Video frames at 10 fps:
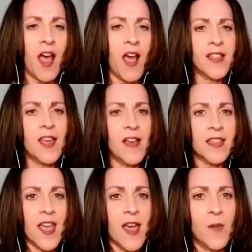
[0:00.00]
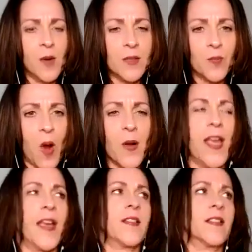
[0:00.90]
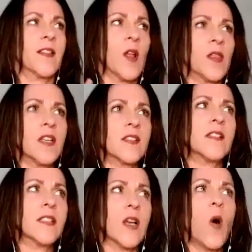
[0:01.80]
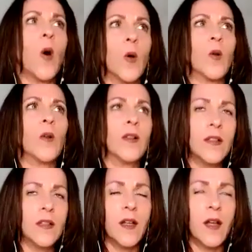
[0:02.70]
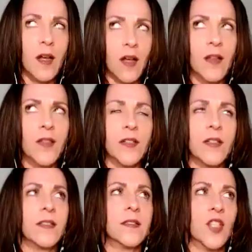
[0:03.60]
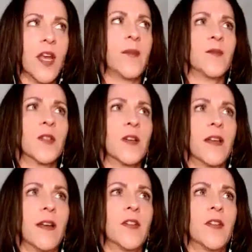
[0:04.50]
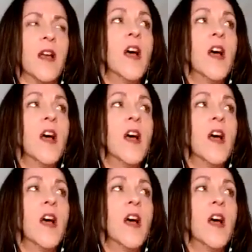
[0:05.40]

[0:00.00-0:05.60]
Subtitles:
I thought that most, okay, this is a whole other chapter I have not.